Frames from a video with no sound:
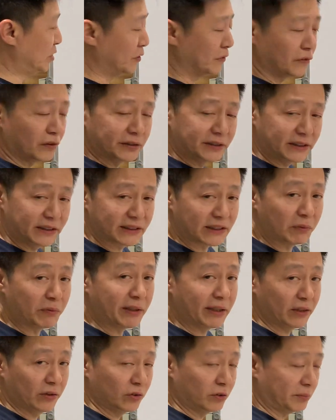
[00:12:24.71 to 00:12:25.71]
of course this
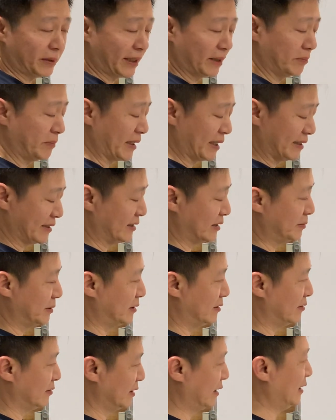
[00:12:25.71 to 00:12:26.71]
summer I know my
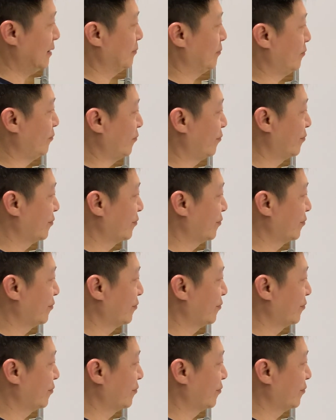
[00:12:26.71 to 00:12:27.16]
customer, okay.